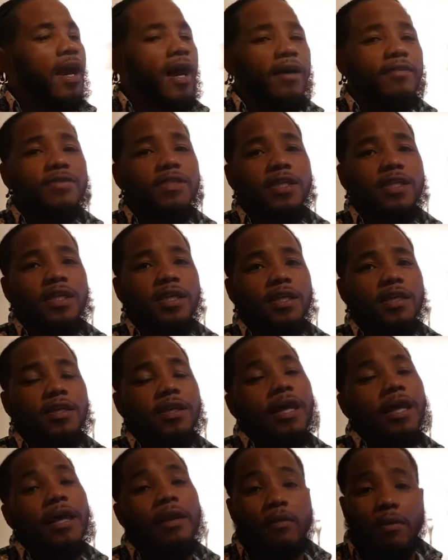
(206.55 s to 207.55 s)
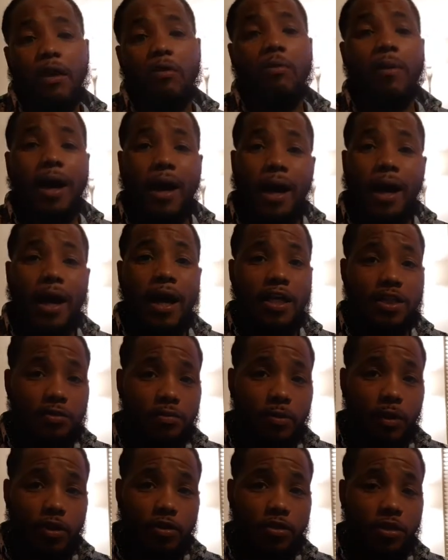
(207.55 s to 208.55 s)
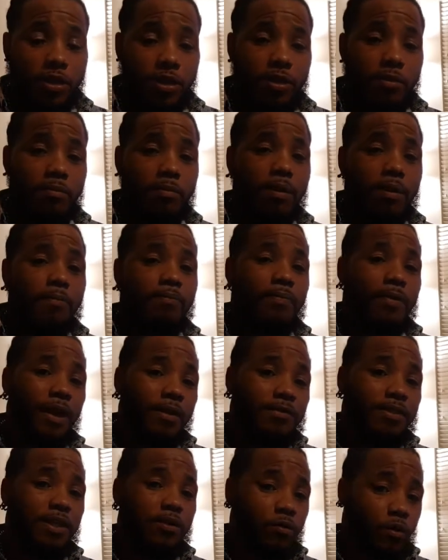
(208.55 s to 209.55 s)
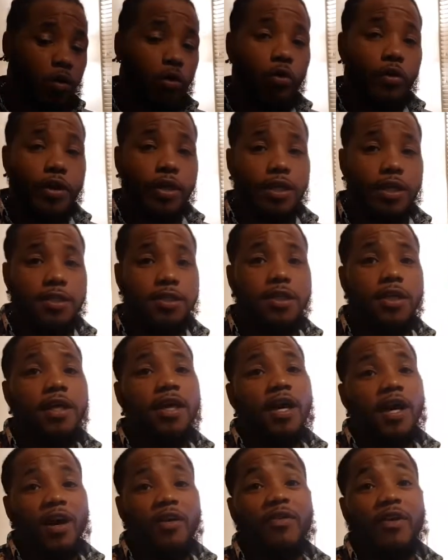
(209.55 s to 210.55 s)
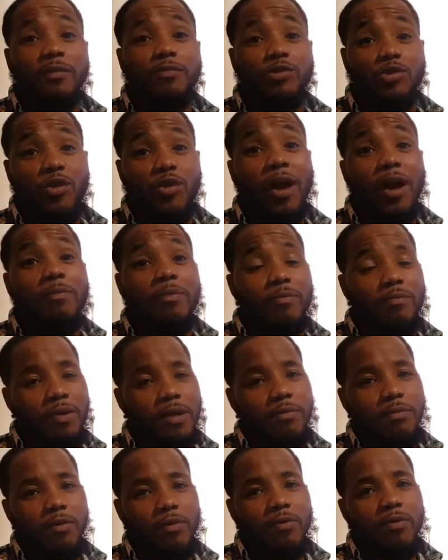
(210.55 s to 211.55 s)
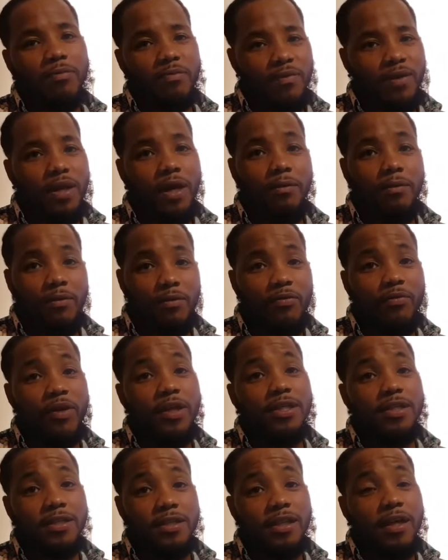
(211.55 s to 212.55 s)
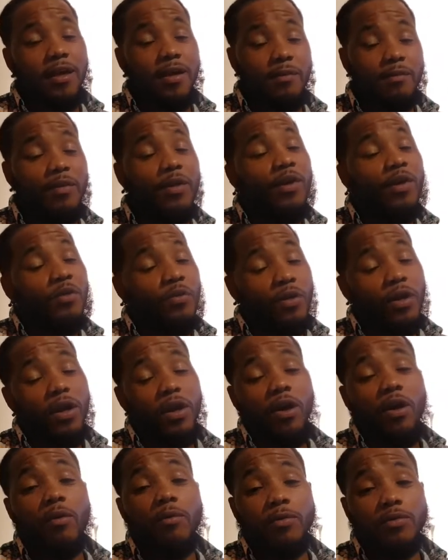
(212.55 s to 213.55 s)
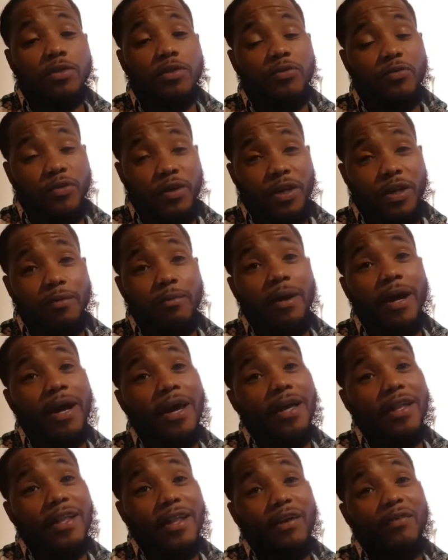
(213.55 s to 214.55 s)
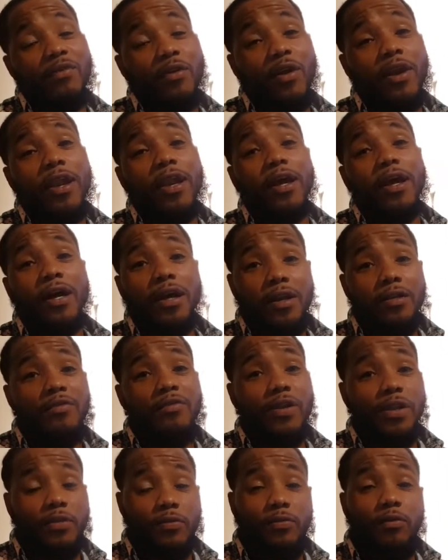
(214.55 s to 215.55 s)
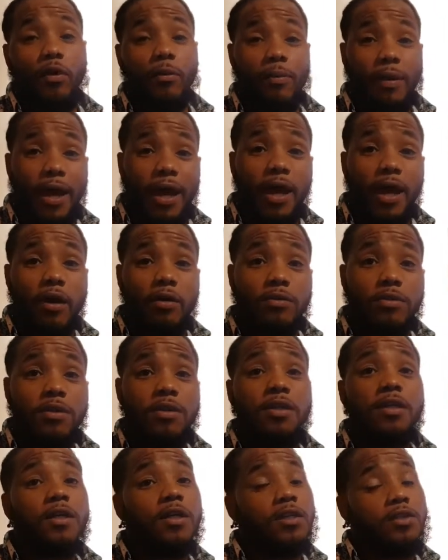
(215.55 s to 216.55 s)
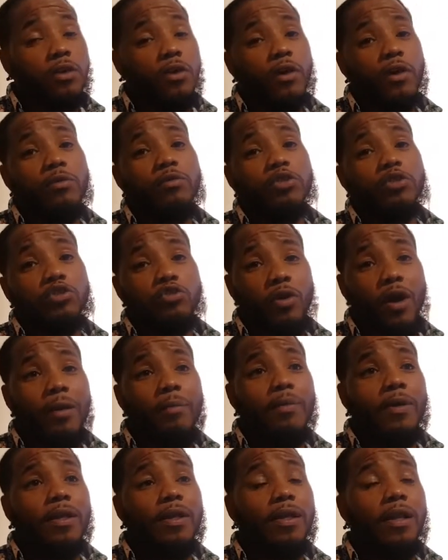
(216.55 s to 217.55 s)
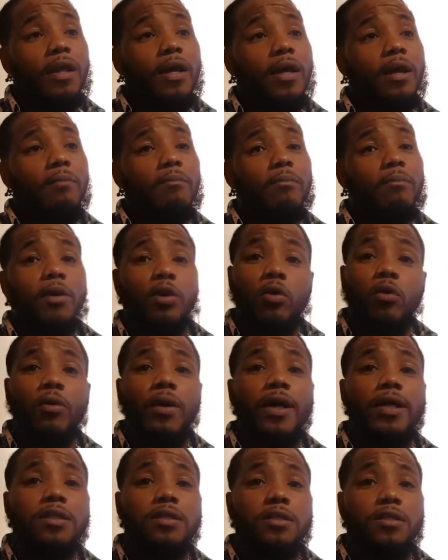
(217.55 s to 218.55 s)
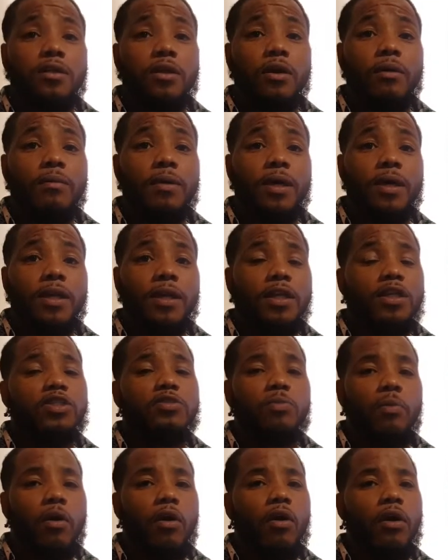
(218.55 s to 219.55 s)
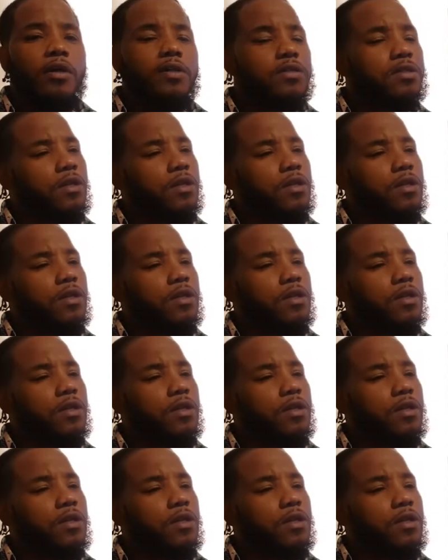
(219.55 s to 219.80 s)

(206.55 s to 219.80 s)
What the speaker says: I've seen, not with my eyes personally, but I've seen recordings of him dropping people. A couple of friends, one of the homies was a friend of mine that fought at 154 pounds. So he was dropping middleweights, and sparring.